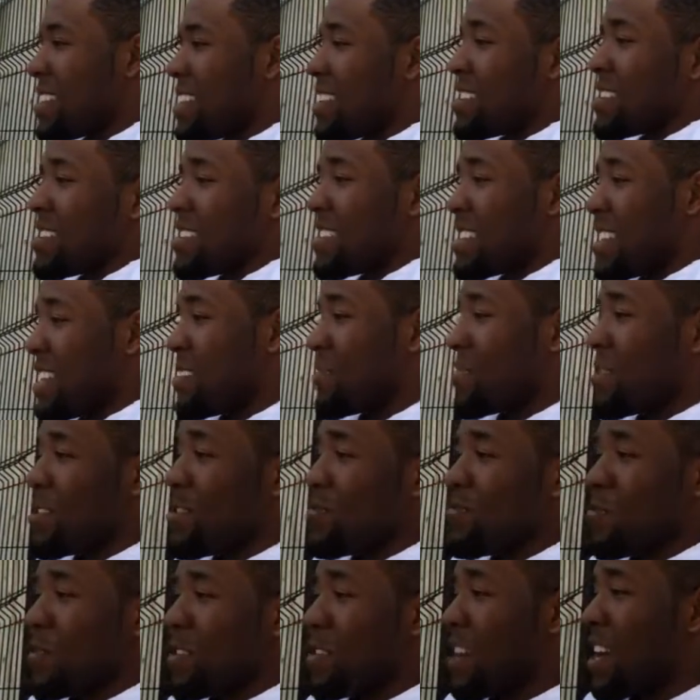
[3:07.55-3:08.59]
and as a
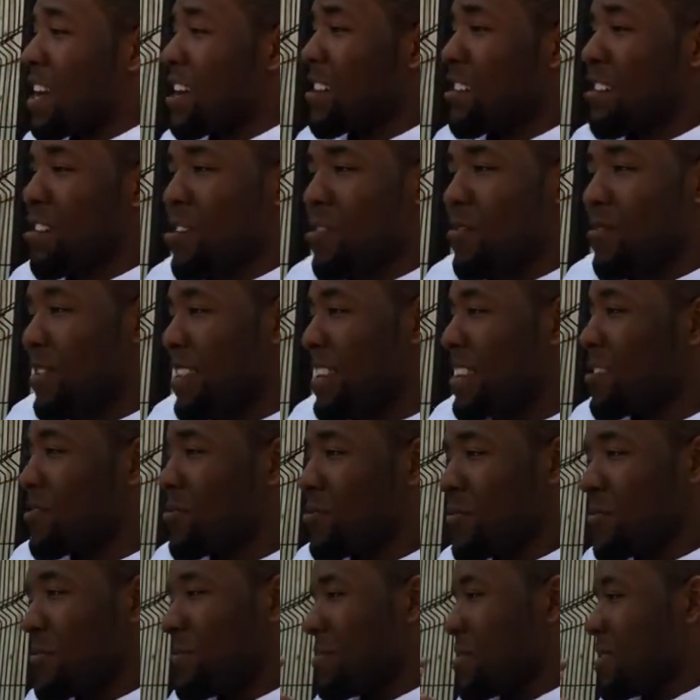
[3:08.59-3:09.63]
safety, we got to know
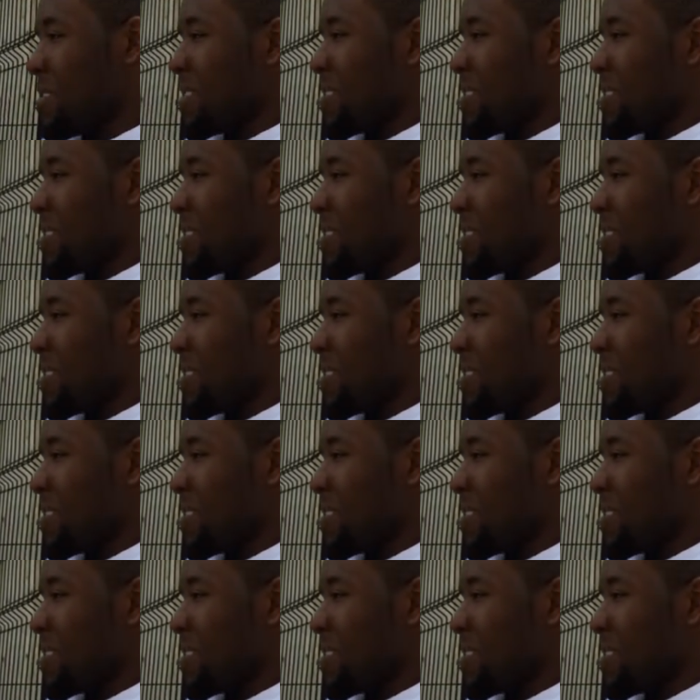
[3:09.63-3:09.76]
nickel